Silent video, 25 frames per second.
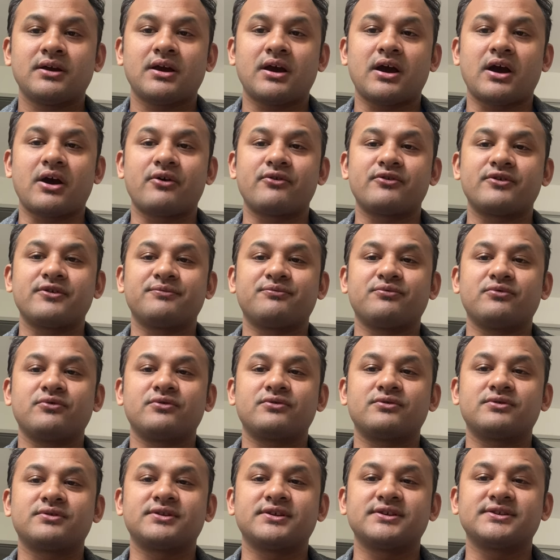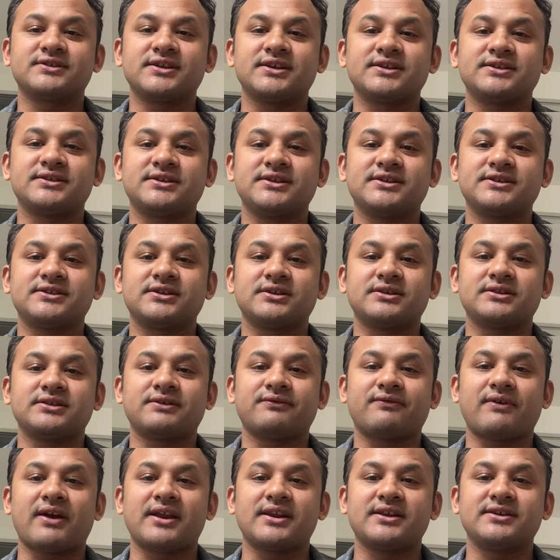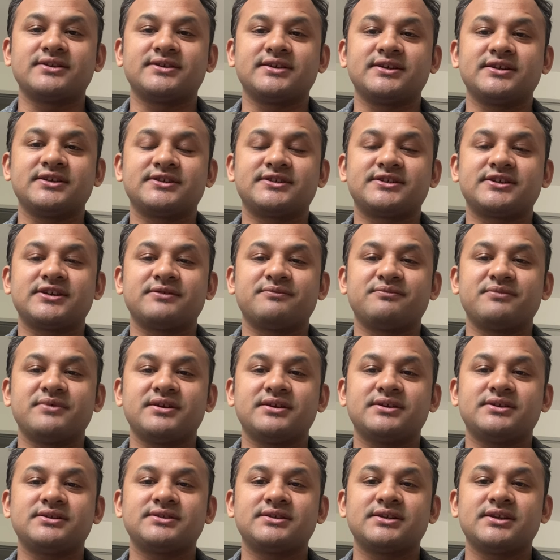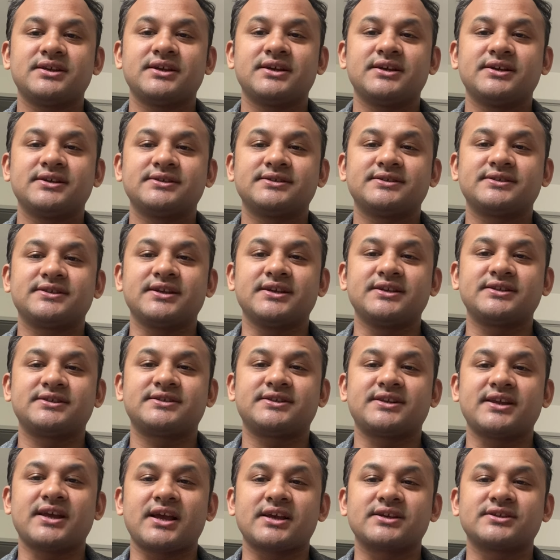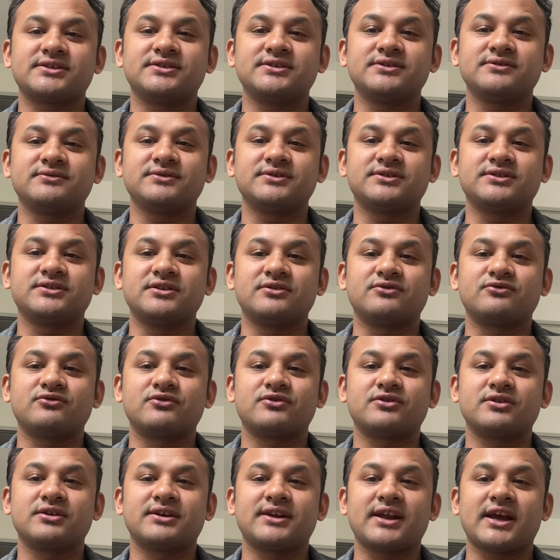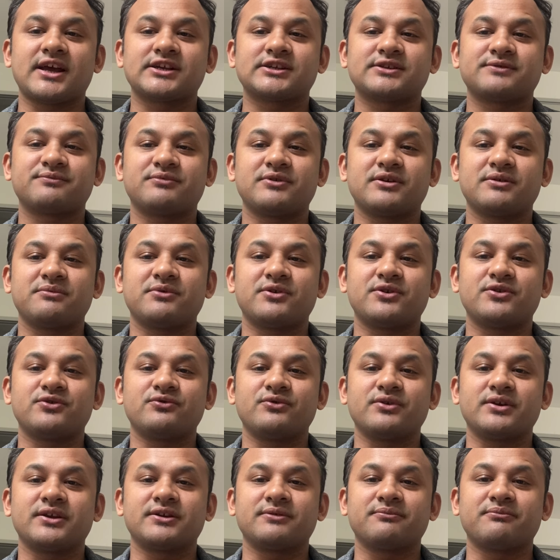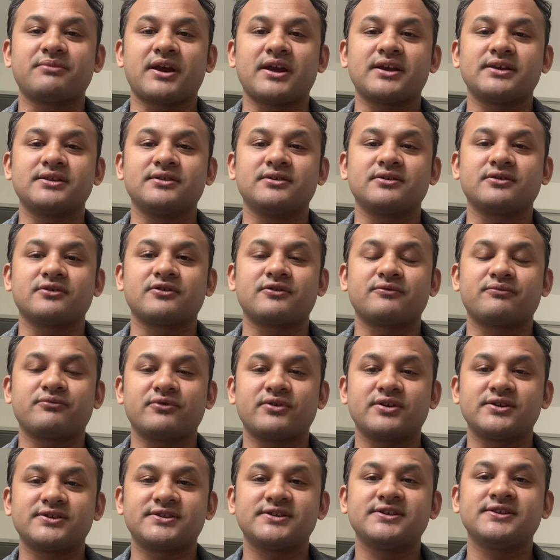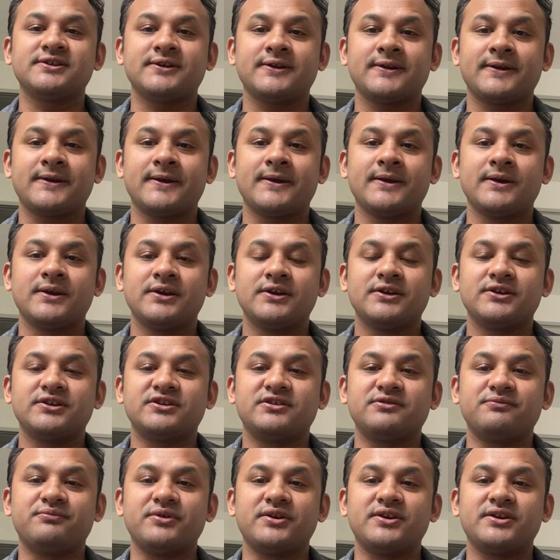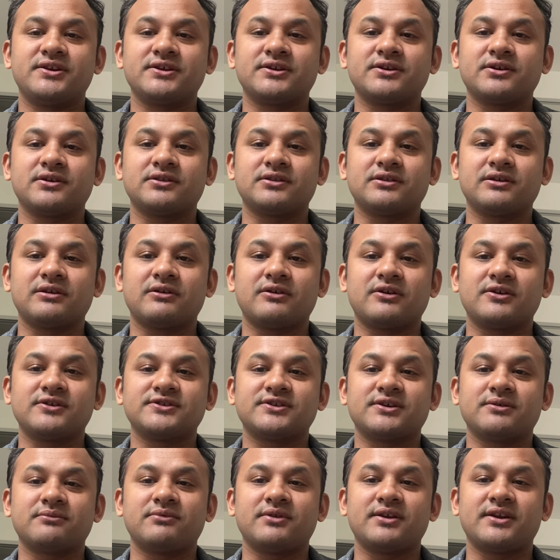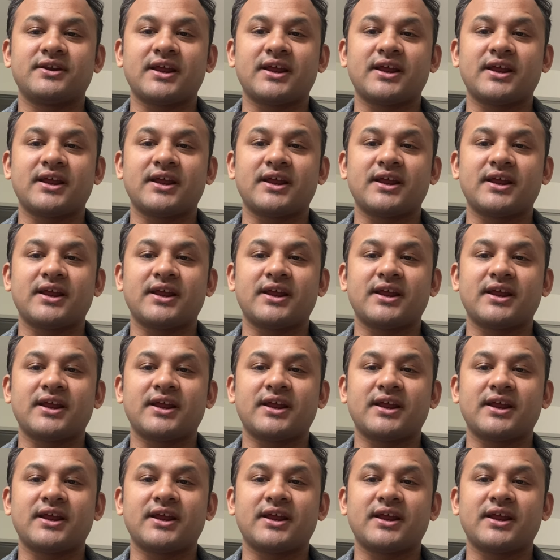Our report the changes on the financial statements. Sales tax due is the total tax payment owing by the corporation. Depending on the laws of the